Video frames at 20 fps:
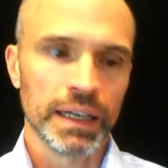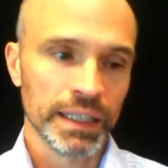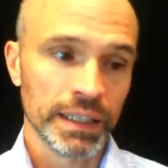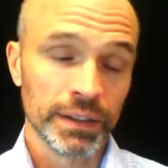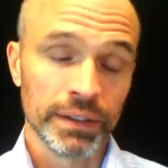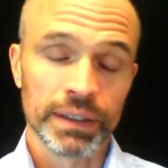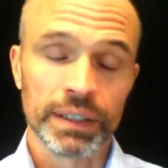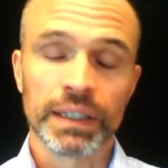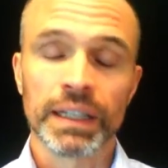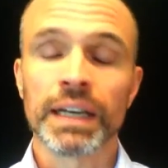
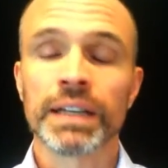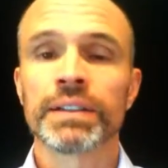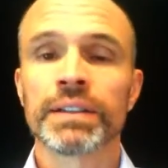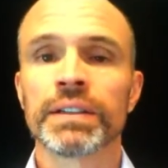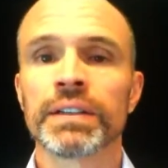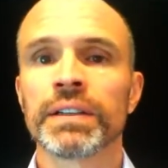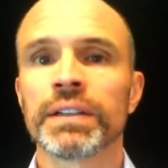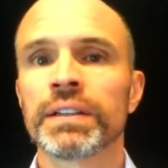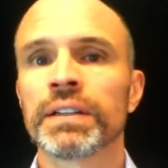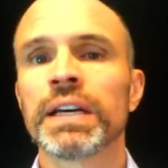here in
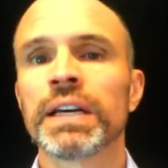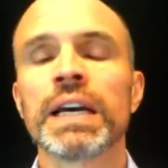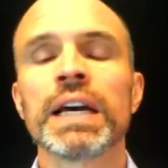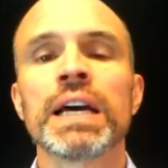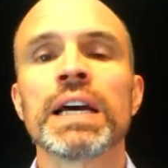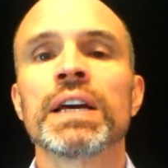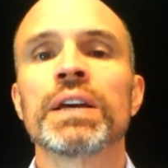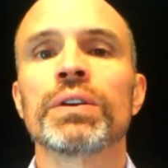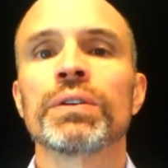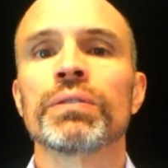London,
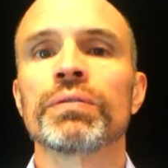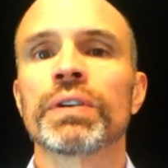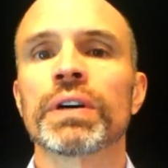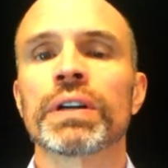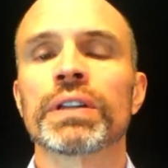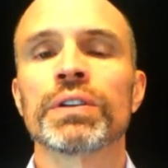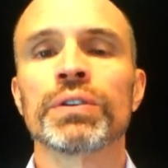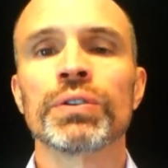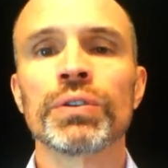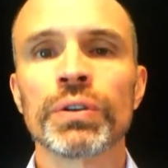you've
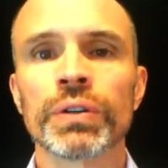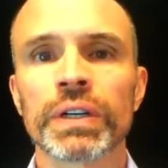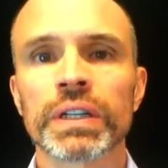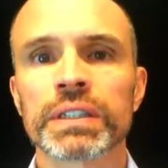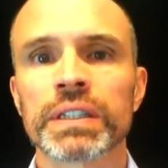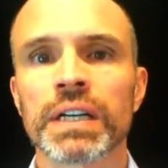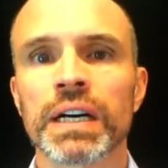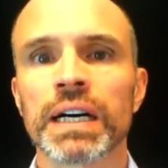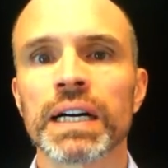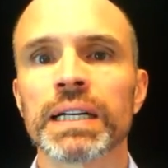got the New
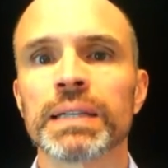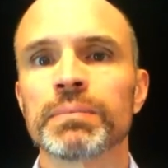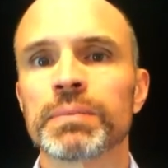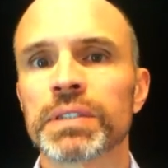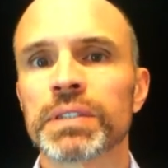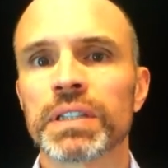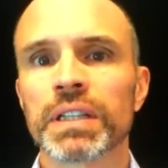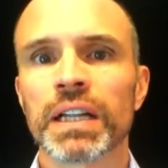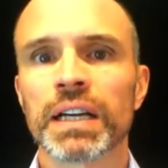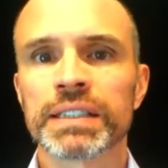York
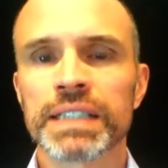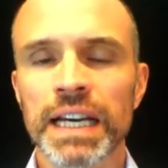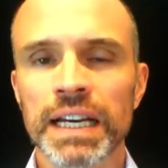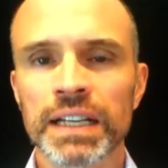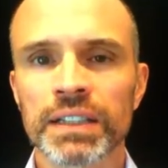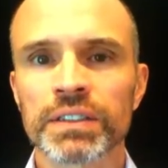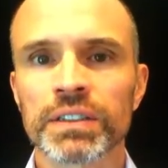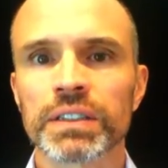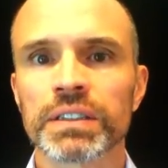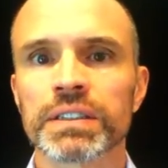Times, the Los
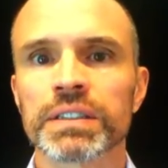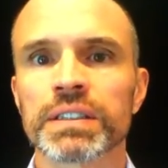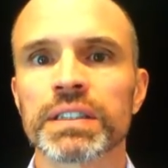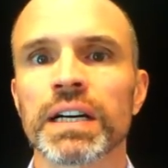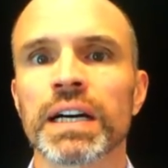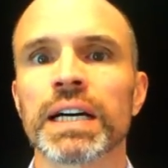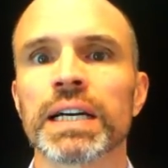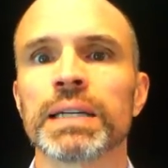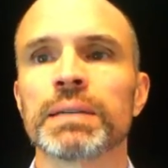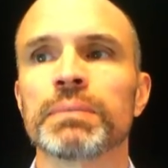Angeles
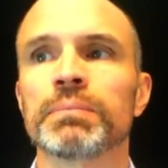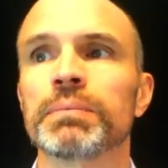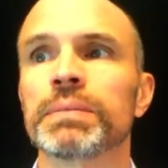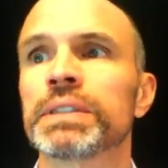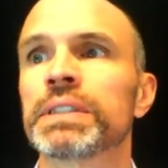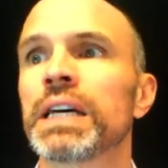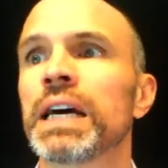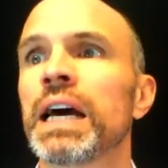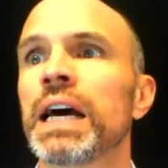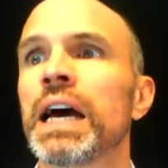
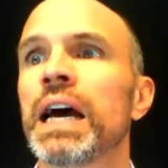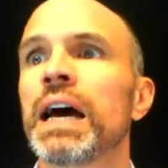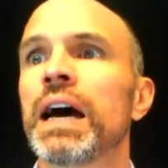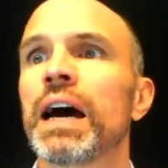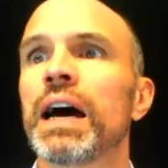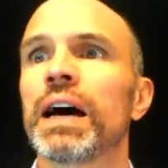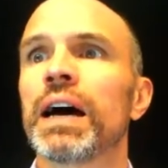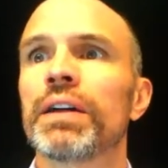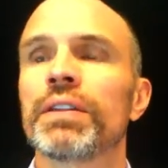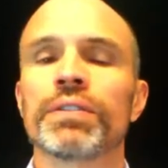Times,
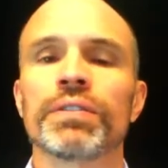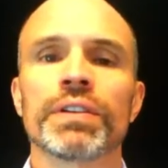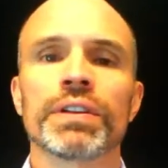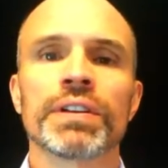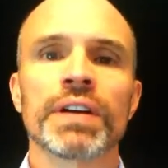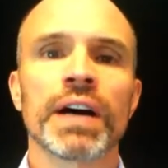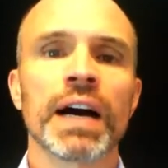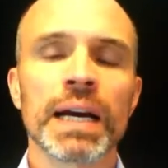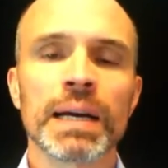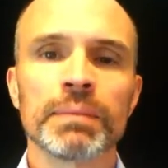there's
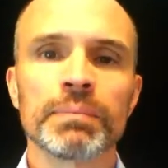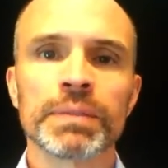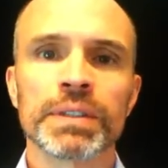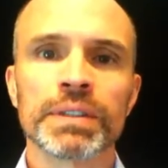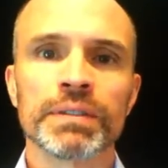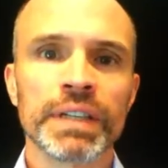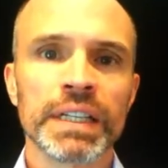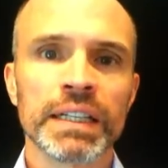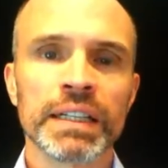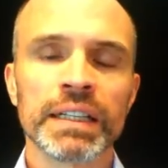a Times of